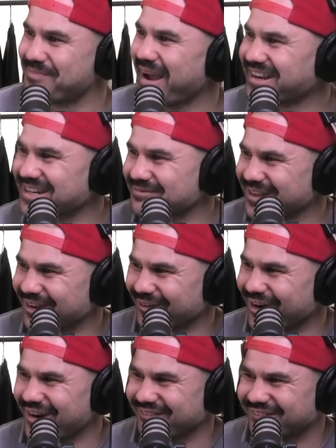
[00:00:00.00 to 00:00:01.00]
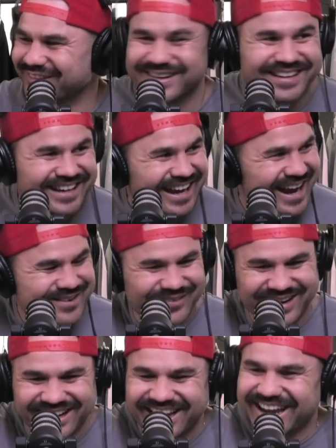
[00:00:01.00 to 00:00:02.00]
banged him with the right foot
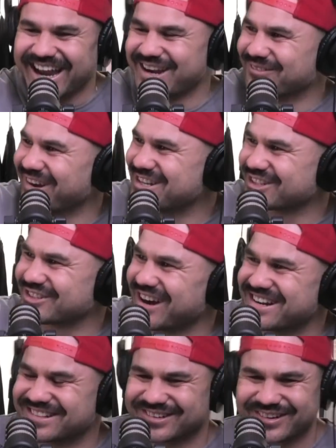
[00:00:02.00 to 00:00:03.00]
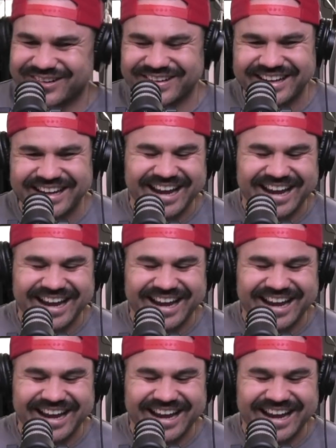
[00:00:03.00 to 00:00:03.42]
and went straight through.